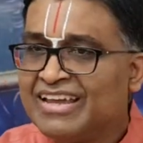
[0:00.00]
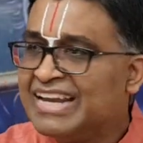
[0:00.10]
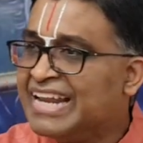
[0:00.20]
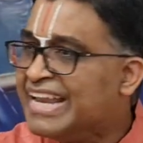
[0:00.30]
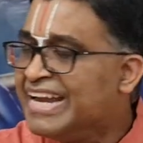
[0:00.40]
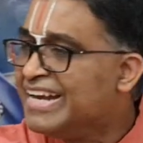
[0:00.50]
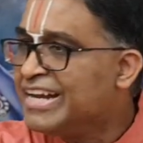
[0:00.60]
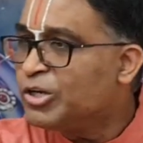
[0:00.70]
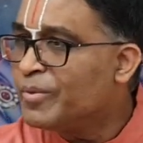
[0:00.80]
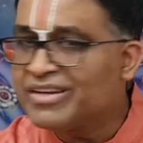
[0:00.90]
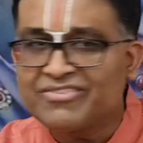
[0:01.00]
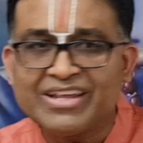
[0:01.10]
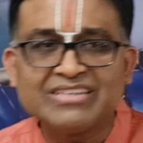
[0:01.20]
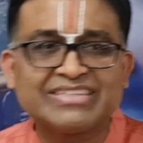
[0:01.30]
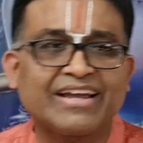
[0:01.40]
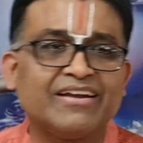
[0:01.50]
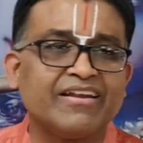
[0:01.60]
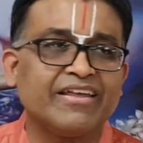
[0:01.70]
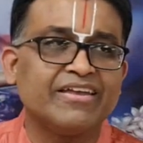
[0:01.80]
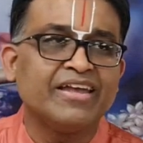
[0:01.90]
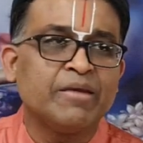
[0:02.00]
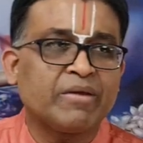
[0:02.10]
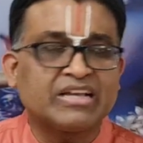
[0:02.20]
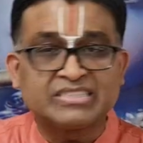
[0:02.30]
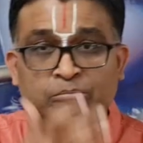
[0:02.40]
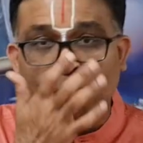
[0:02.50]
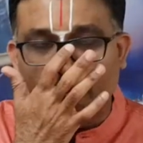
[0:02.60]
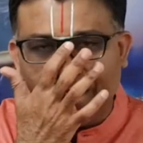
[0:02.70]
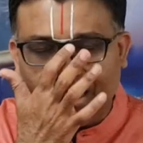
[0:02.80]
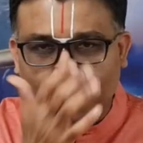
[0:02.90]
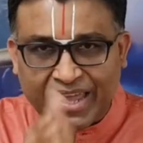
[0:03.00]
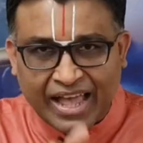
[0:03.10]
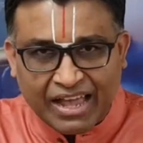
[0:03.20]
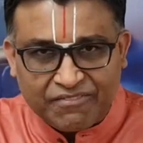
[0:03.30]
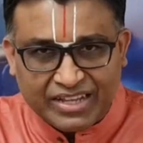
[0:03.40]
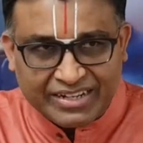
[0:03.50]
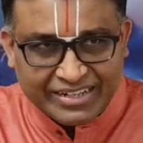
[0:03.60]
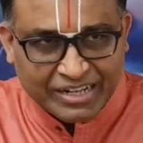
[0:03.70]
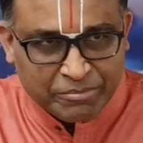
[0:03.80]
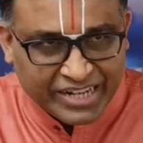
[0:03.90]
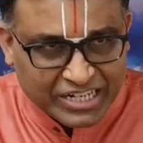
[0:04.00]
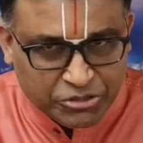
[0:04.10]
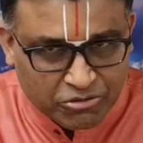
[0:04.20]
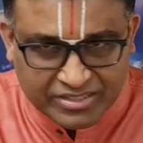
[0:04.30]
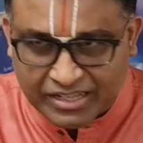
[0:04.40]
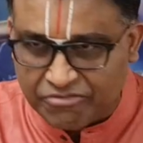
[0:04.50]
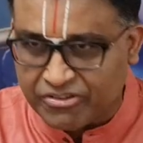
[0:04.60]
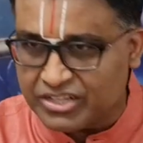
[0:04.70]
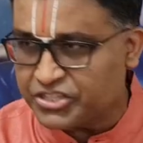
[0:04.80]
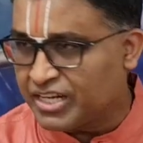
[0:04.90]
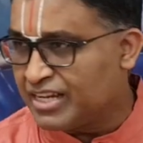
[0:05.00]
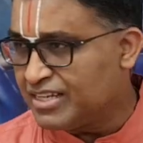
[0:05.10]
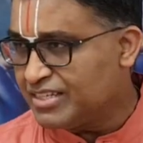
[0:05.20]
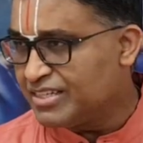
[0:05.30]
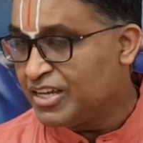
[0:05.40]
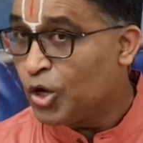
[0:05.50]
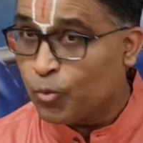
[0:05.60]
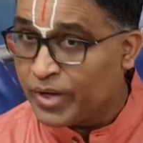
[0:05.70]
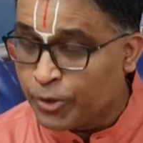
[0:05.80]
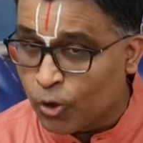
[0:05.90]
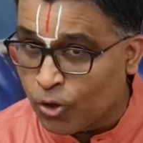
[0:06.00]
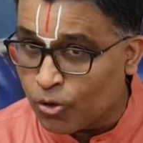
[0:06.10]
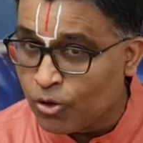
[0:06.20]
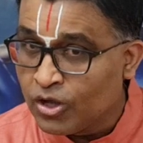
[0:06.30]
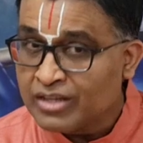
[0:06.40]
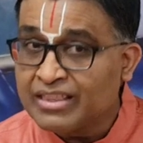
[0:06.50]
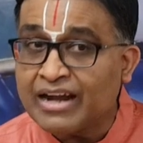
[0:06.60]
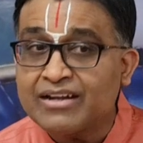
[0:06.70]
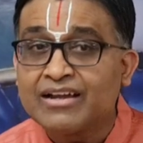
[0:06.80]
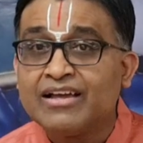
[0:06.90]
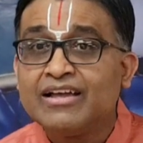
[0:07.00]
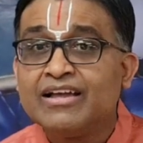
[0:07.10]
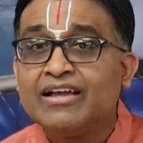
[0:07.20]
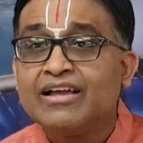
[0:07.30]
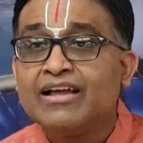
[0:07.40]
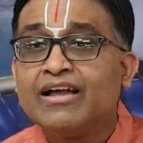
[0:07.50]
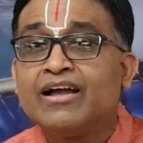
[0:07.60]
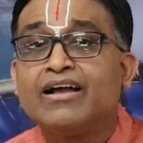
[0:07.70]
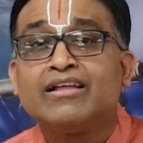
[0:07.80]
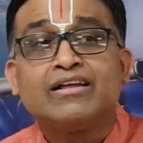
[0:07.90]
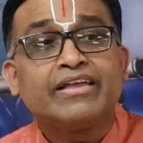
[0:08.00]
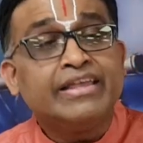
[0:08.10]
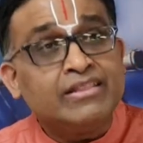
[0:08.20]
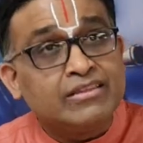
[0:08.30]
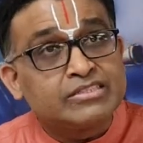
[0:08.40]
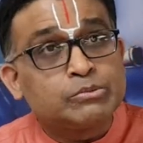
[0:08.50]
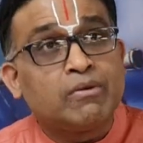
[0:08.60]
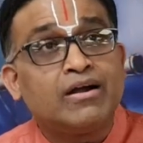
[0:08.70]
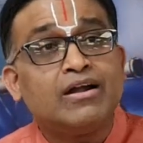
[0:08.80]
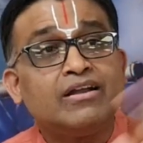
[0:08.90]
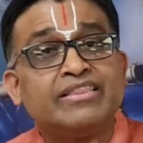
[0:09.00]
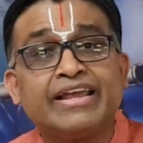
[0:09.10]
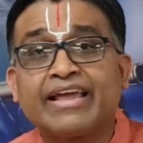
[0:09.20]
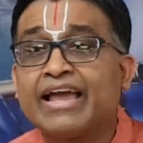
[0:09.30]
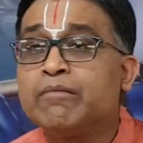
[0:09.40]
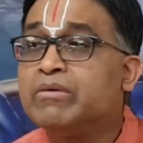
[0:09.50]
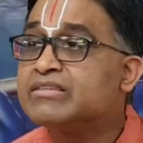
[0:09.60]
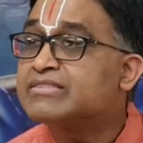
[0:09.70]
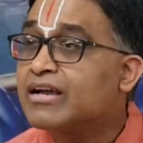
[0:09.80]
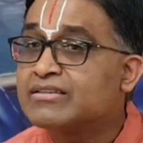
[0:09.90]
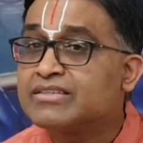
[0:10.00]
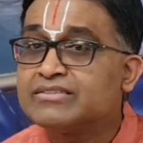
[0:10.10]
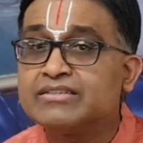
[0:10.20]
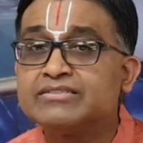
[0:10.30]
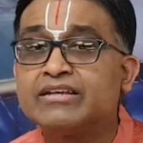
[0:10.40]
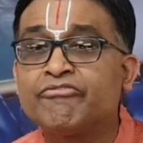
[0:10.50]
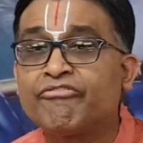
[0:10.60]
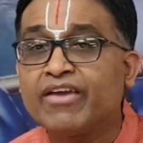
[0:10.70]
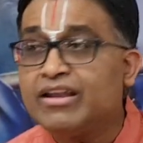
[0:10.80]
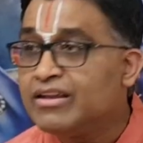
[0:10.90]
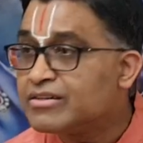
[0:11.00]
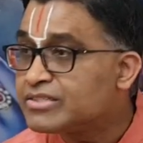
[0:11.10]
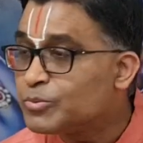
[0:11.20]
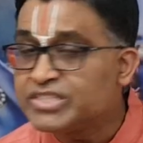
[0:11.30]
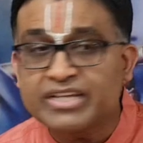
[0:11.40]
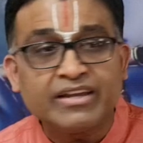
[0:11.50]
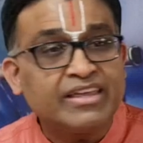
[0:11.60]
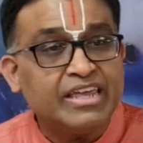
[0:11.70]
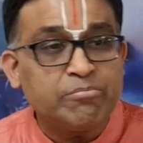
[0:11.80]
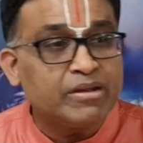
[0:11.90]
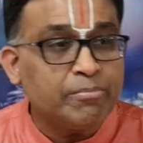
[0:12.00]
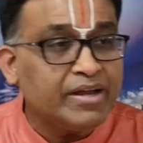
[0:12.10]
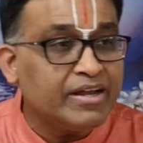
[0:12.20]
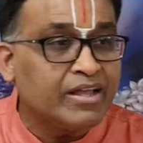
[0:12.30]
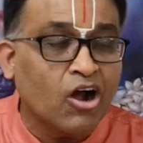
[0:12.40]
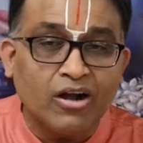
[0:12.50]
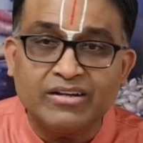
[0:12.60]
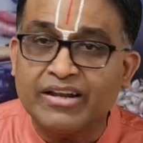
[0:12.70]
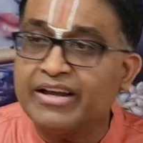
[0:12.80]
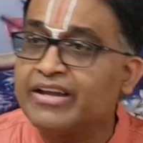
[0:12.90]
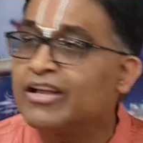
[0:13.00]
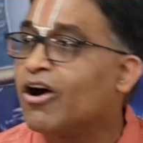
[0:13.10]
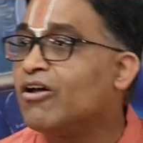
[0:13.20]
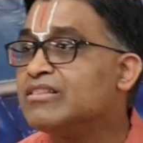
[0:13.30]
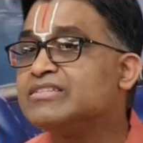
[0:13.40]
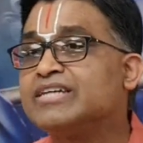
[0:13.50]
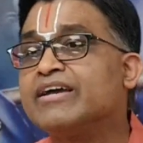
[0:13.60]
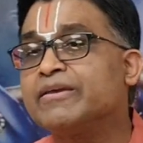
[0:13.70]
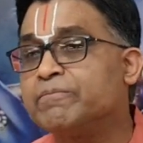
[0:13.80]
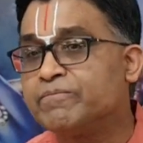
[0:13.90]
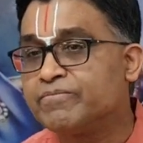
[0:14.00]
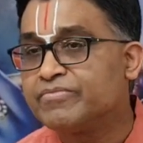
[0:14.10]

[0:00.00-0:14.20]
Leading to victory is secondary, because the moment we have the determination to serve Krishna, we know that in this world there can be successes and failures which can keep repeating, alternating all the time.